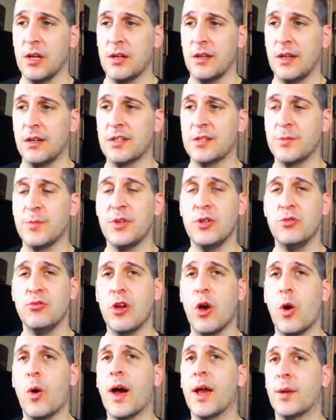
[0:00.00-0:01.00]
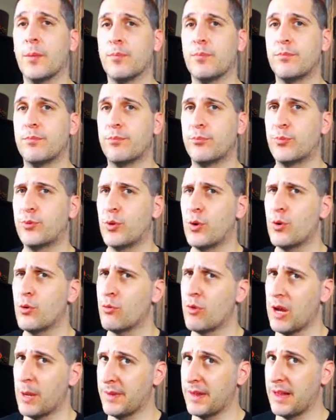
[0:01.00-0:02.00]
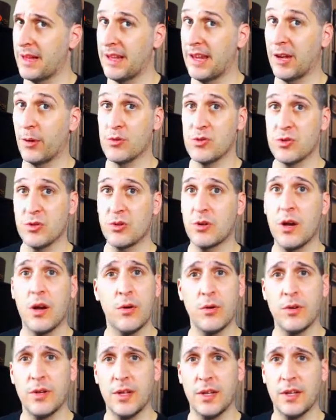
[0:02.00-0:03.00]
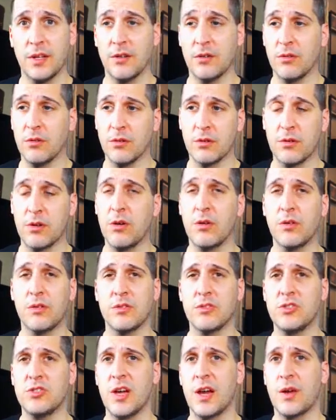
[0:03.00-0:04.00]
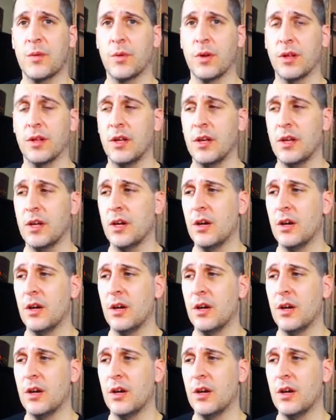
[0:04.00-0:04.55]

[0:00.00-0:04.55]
It doesn't mean you know how to program in that language or code in it or code in general.